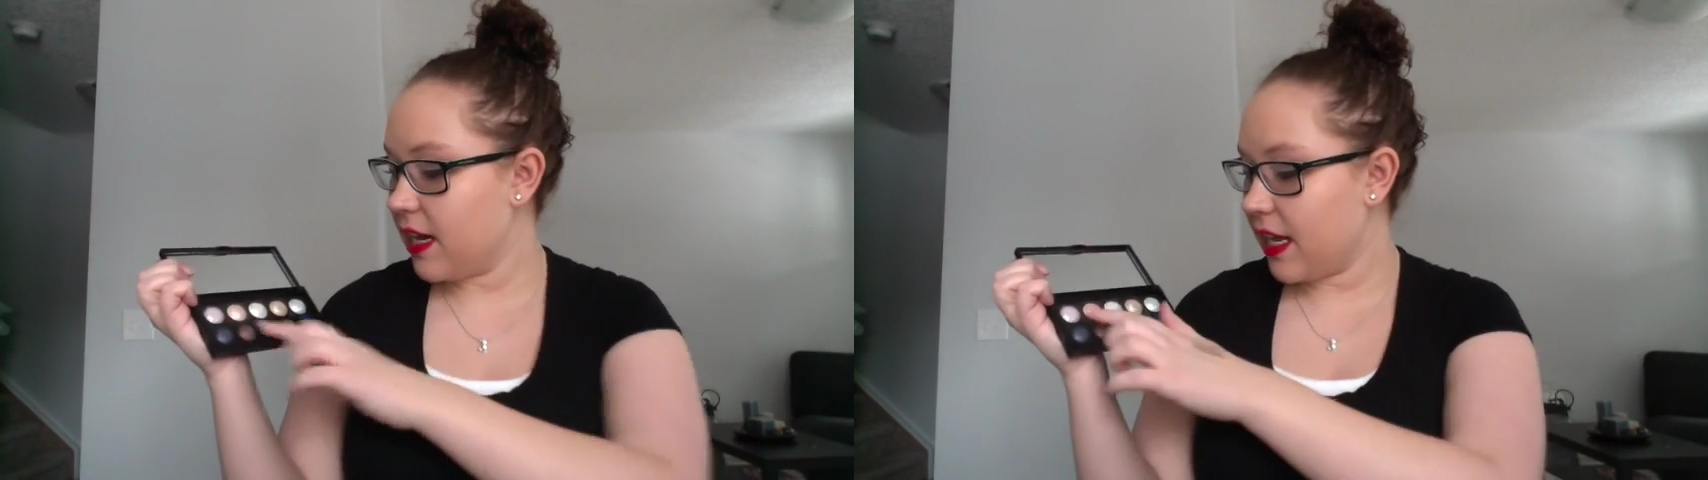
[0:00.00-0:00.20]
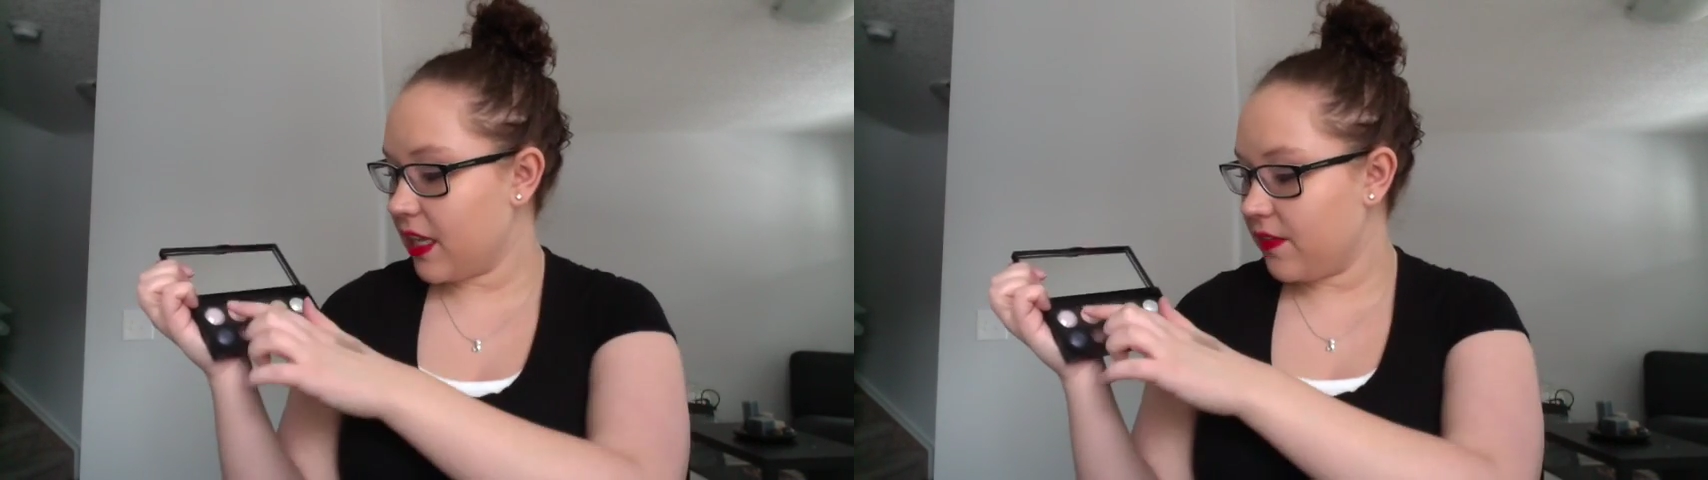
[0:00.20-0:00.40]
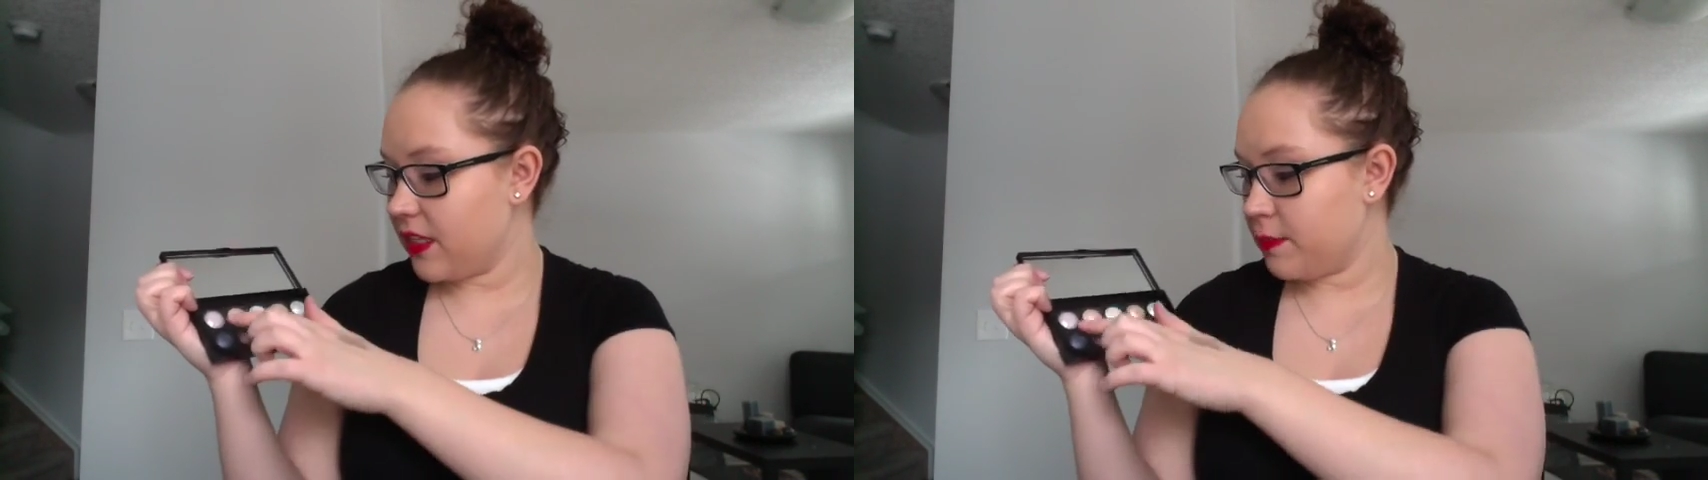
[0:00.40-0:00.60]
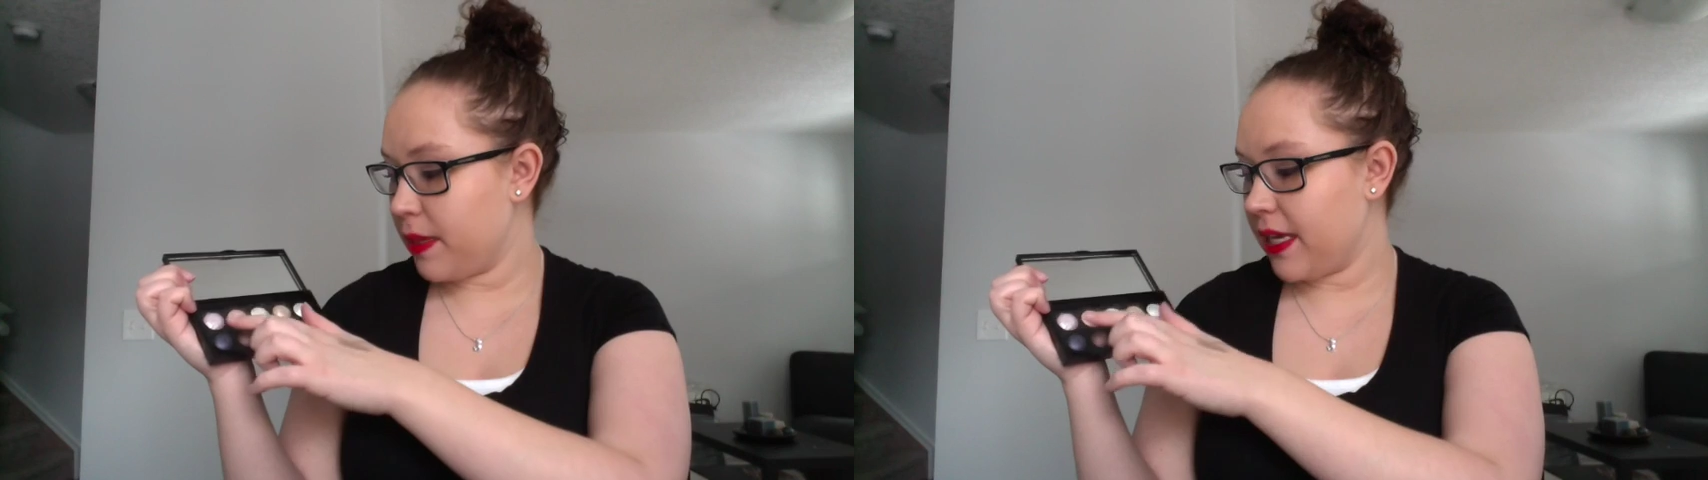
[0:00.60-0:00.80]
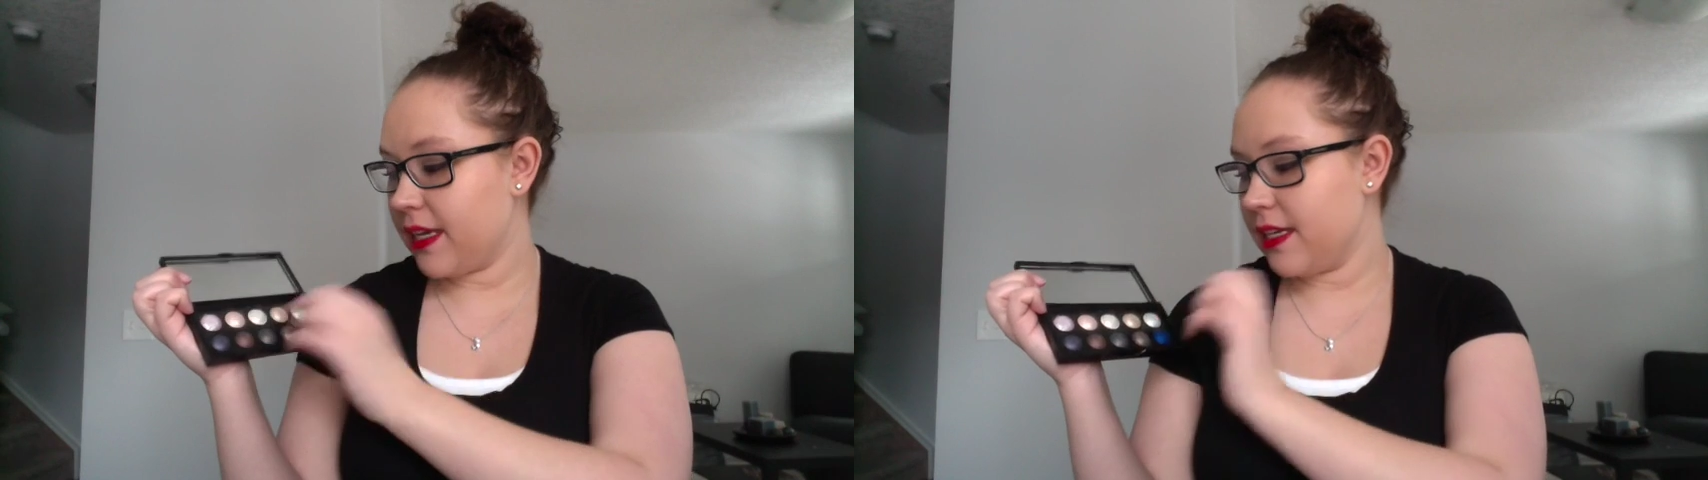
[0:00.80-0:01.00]
I love this
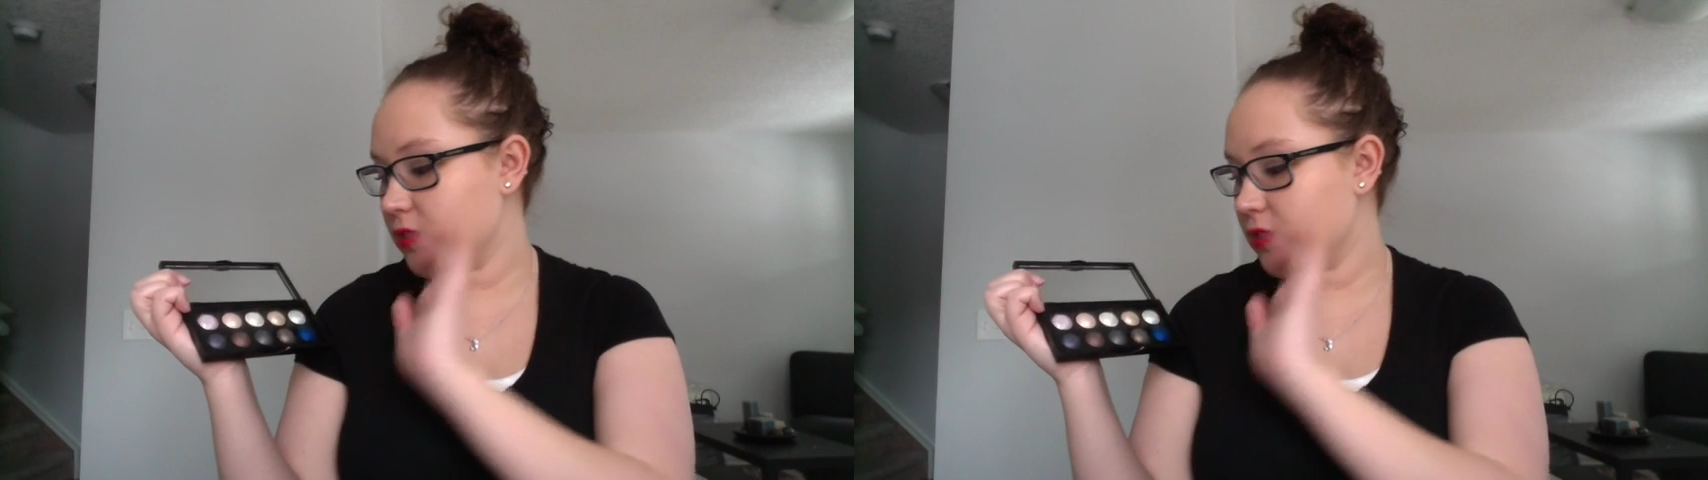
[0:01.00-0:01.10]
pink. It is